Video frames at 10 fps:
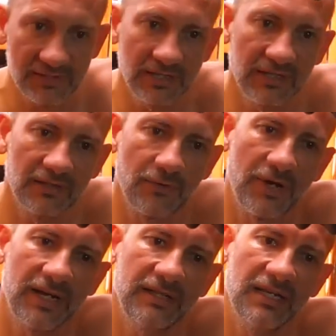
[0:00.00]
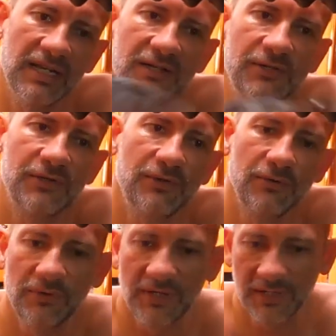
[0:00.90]
sit right next
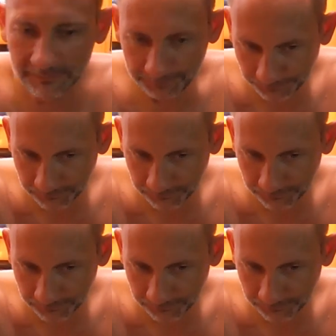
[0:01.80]
to the